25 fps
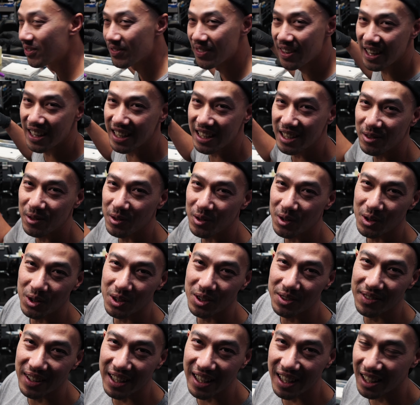him that he
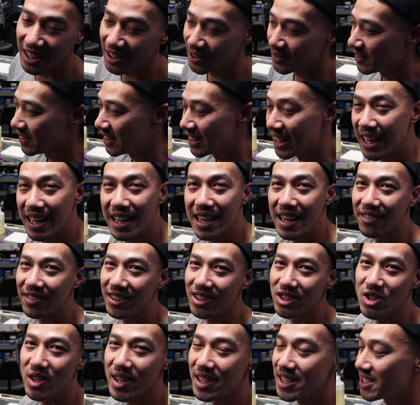ruined my Halloween. I never
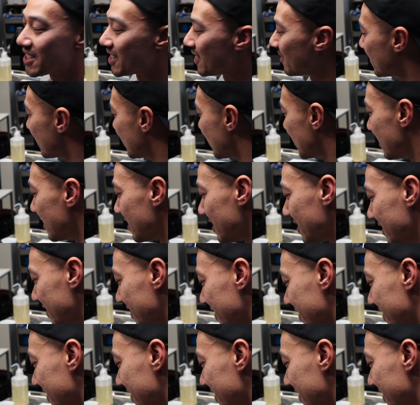dress up. To him.